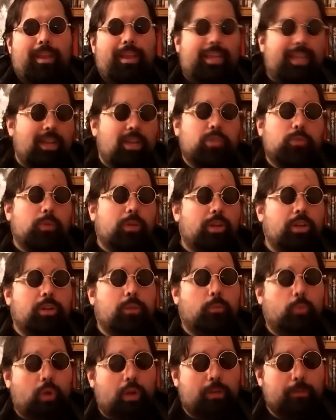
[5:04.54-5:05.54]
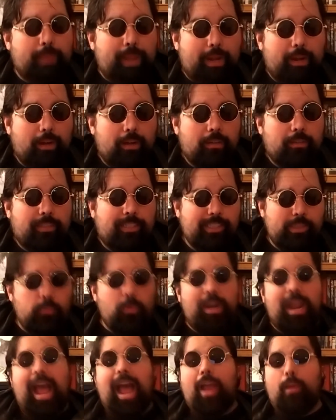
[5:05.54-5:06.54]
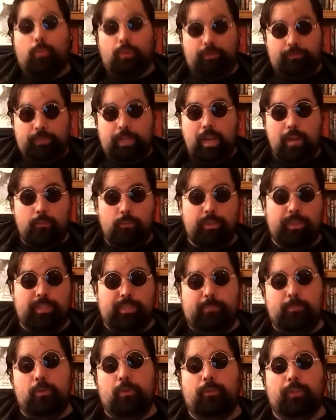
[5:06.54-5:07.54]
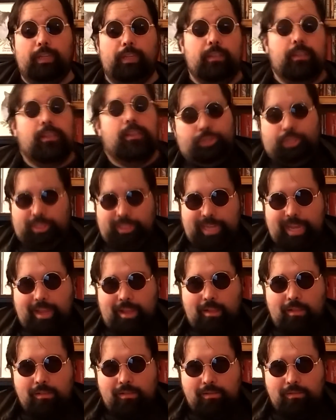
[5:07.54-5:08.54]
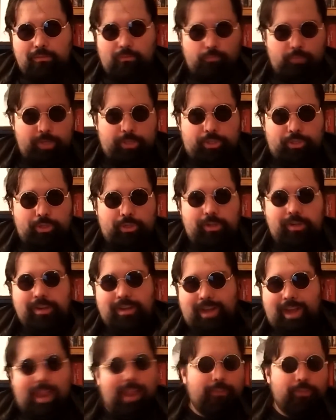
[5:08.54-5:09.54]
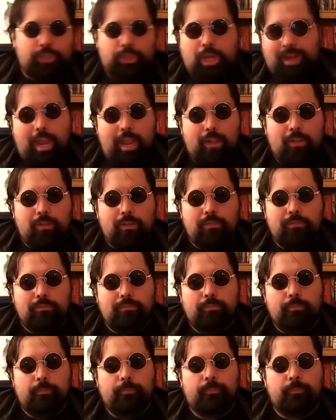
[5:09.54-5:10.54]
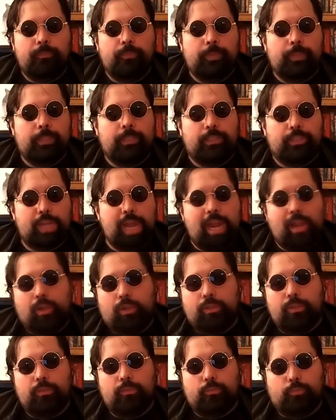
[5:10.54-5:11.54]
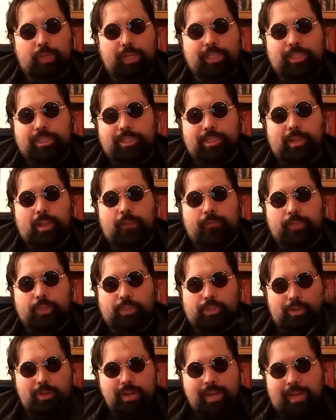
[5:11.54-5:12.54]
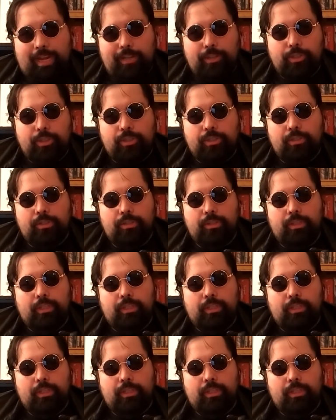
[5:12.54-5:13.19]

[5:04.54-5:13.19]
here's what could have worked better. This is what I would have done with this movie. Giselle, Richard have a child. Child reaches of a certain age.